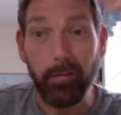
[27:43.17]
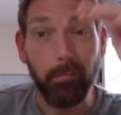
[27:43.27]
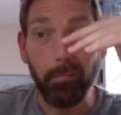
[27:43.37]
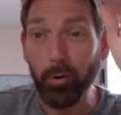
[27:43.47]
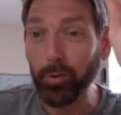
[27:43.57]

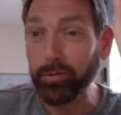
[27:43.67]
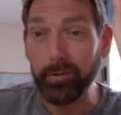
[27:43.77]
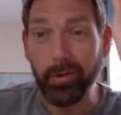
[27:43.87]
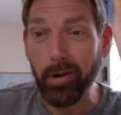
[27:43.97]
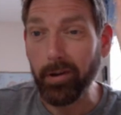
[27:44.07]
moles is
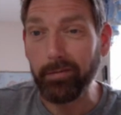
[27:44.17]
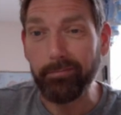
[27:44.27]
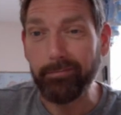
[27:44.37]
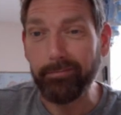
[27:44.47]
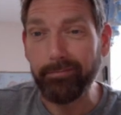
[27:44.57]
gone.
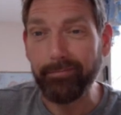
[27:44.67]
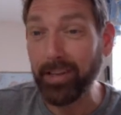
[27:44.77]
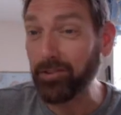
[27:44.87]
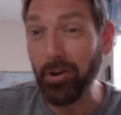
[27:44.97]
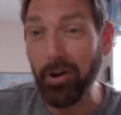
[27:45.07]

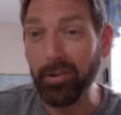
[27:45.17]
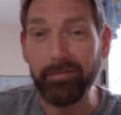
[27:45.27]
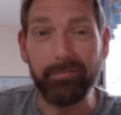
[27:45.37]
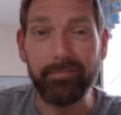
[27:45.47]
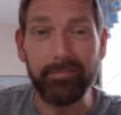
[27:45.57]
It's gone.
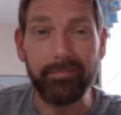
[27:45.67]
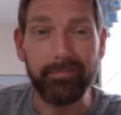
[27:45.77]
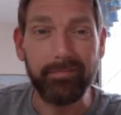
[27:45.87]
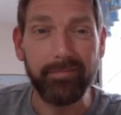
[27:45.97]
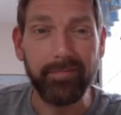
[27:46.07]

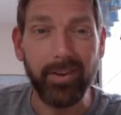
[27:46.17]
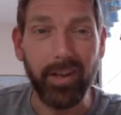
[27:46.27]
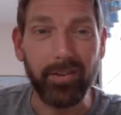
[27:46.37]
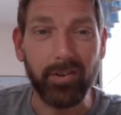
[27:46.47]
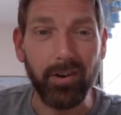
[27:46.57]

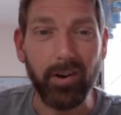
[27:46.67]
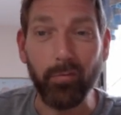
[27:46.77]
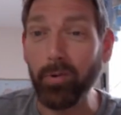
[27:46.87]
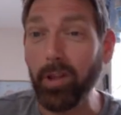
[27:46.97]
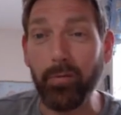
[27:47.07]
It's gone.
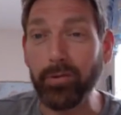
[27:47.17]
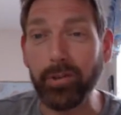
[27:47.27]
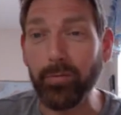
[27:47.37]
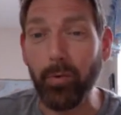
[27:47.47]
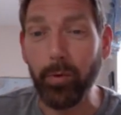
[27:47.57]
We're left with just
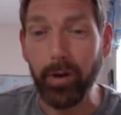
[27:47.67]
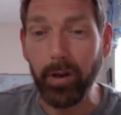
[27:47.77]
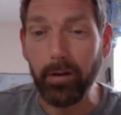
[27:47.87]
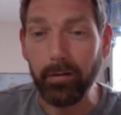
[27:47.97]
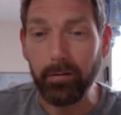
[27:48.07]
what we need.
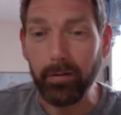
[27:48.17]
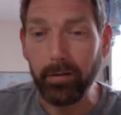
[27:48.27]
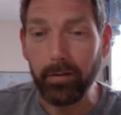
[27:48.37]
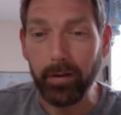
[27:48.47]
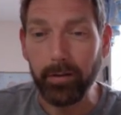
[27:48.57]

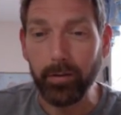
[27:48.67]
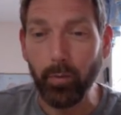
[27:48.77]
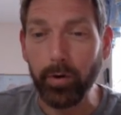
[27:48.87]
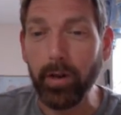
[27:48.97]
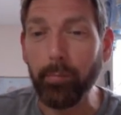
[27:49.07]
This has
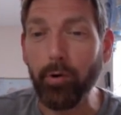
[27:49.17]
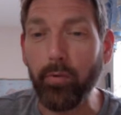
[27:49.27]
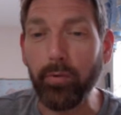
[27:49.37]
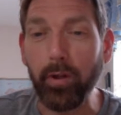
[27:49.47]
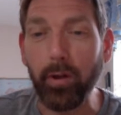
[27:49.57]
worked out
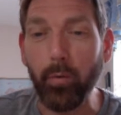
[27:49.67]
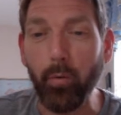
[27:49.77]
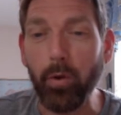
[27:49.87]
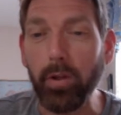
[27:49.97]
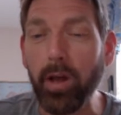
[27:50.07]
perfectly.
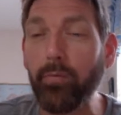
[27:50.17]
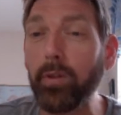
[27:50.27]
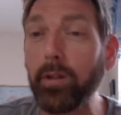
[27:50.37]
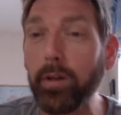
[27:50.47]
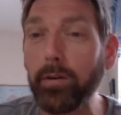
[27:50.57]
We're left with
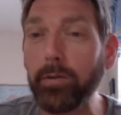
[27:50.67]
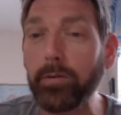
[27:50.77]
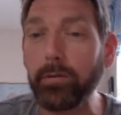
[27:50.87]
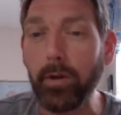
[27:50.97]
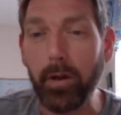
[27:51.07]
liters.
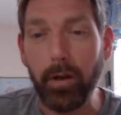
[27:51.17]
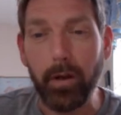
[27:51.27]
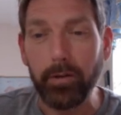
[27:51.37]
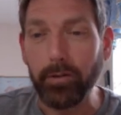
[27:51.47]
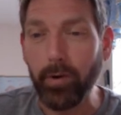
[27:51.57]

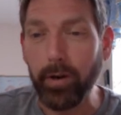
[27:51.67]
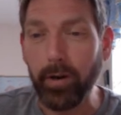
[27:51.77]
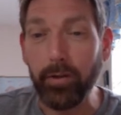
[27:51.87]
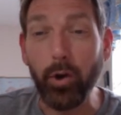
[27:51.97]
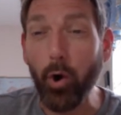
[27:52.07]
So right here,
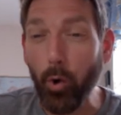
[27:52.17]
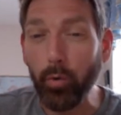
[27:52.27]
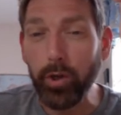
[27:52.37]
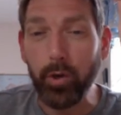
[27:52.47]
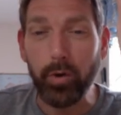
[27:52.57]
the only
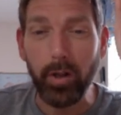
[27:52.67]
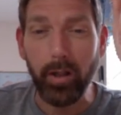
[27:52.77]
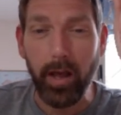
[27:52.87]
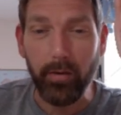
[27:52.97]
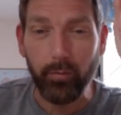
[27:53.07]
unit
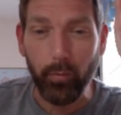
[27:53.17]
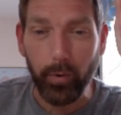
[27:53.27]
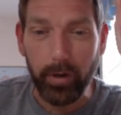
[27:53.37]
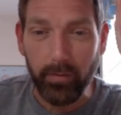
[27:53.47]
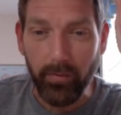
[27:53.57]
left, when we
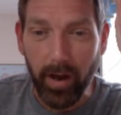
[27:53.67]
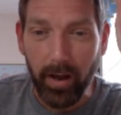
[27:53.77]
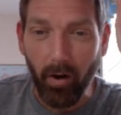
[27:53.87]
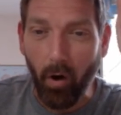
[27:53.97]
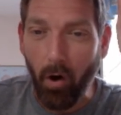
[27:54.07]
divide
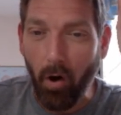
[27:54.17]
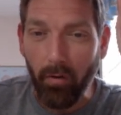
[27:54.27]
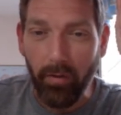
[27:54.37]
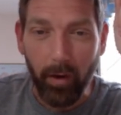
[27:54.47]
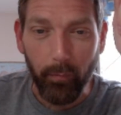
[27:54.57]
all of
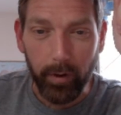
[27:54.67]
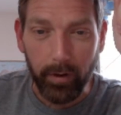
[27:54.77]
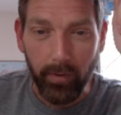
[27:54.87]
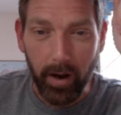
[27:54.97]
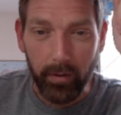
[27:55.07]
that, we
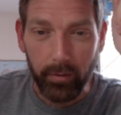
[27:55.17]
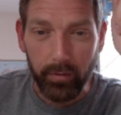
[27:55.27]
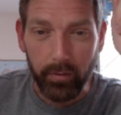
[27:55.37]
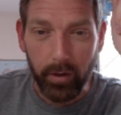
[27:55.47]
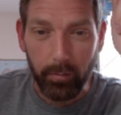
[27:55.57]
divide those 2
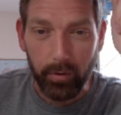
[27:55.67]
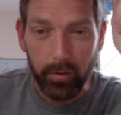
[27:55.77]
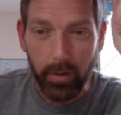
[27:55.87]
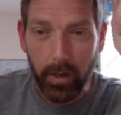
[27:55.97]
numbers